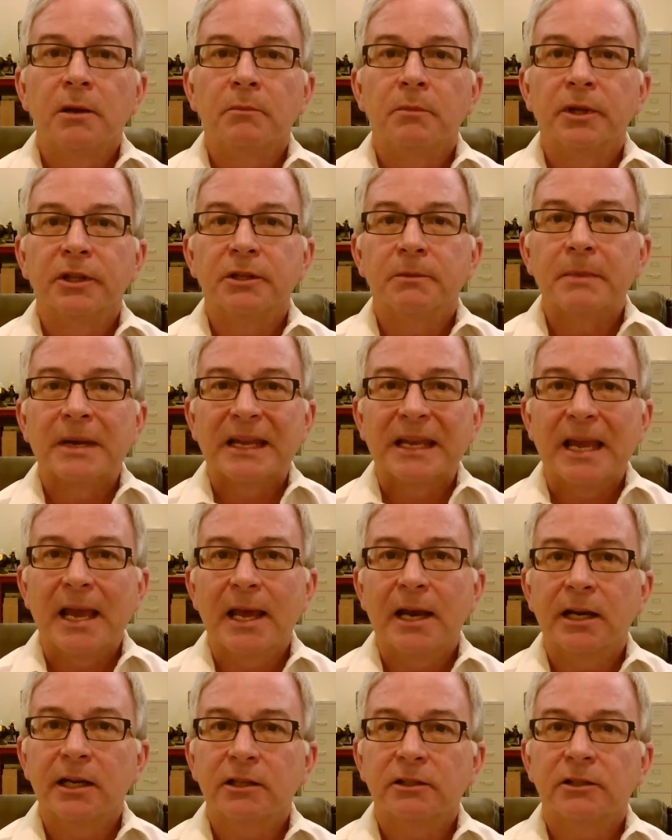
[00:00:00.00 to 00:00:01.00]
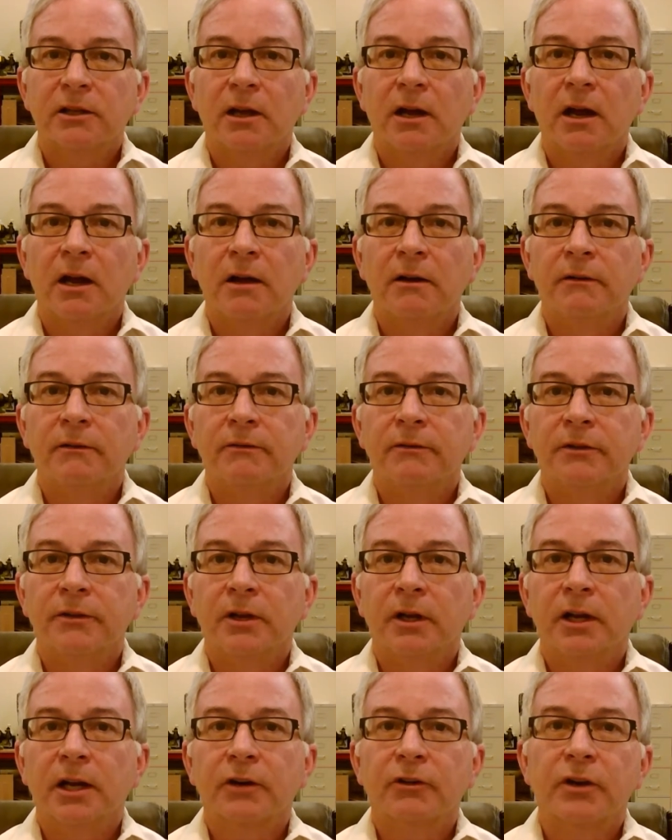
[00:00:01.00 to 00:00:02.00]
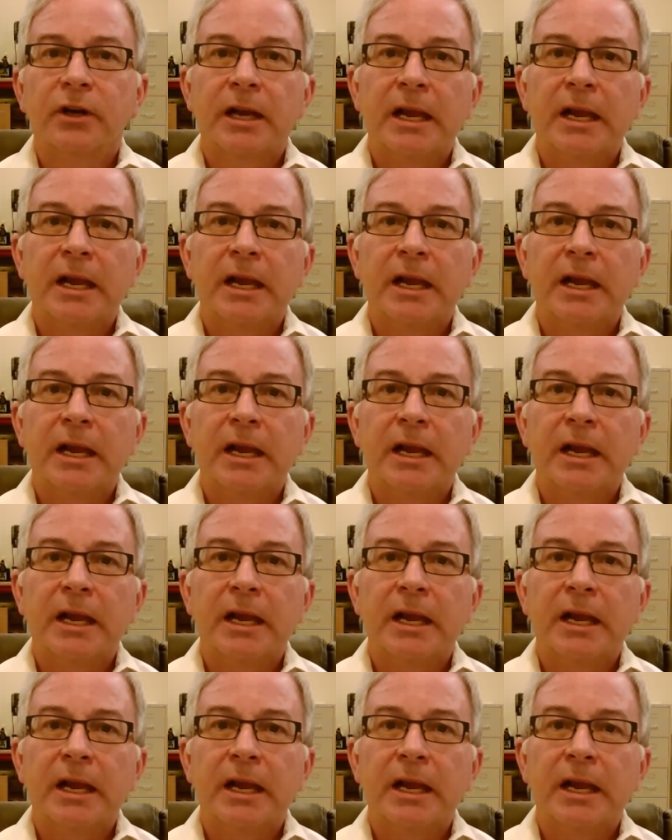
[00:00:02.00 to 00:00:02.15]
but the mechanics of the electric